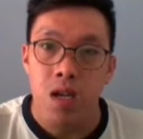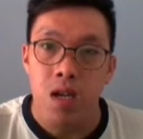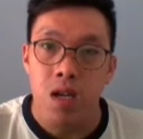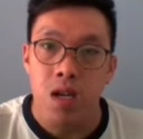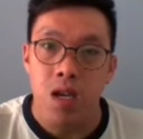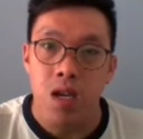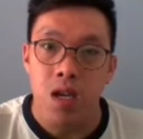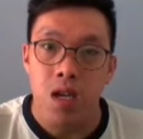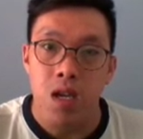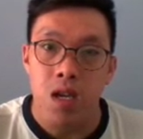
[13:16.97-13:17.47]

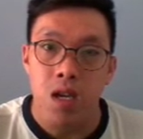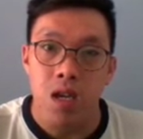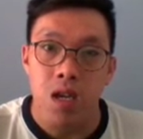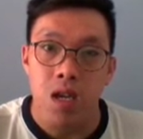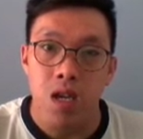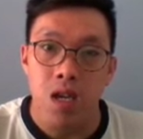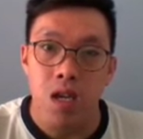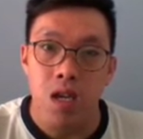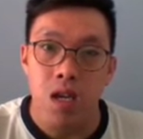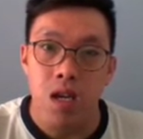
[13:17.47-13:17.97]
Okay,
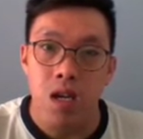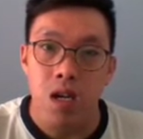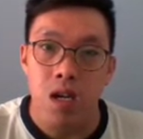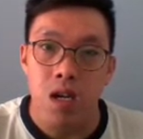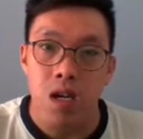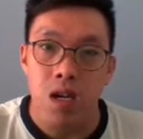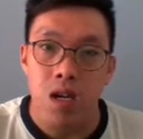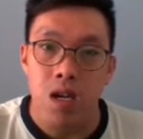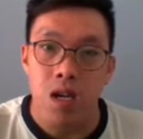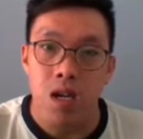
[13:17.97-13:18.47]

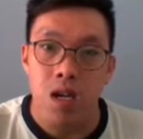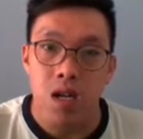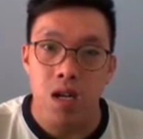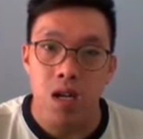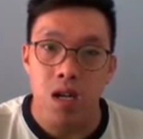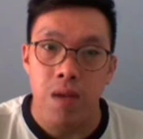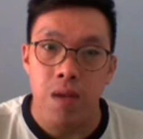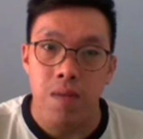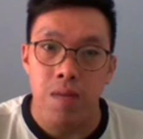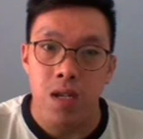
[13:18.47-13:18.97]

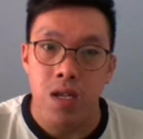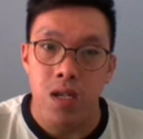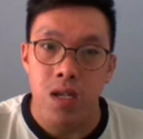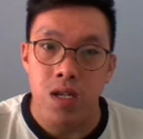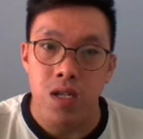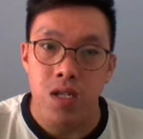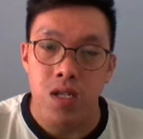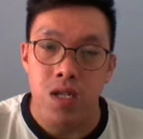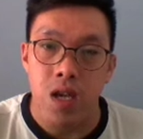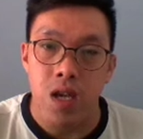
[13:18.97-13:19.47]
let me
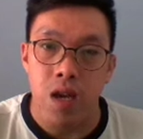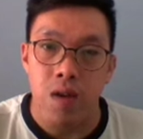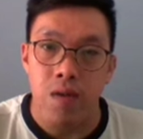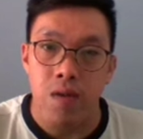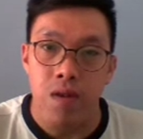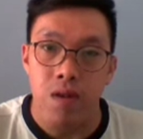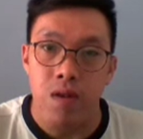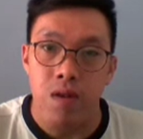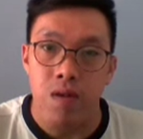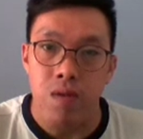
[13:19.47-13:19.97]
just share with
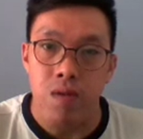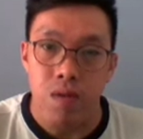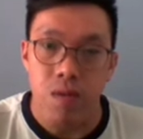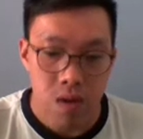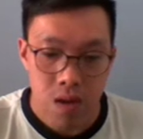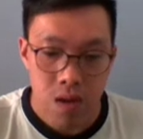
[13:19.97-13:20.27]
you.